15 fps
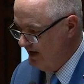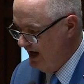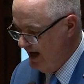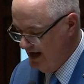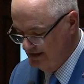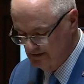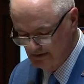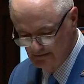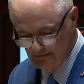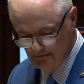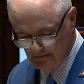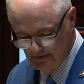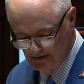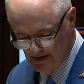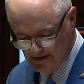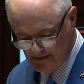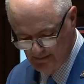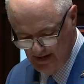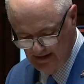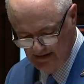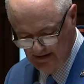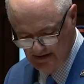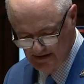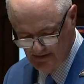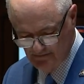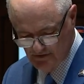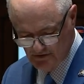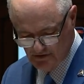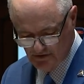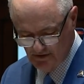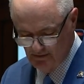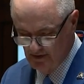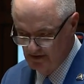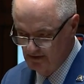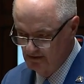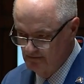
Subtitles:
not. Doesn't make any difference to me.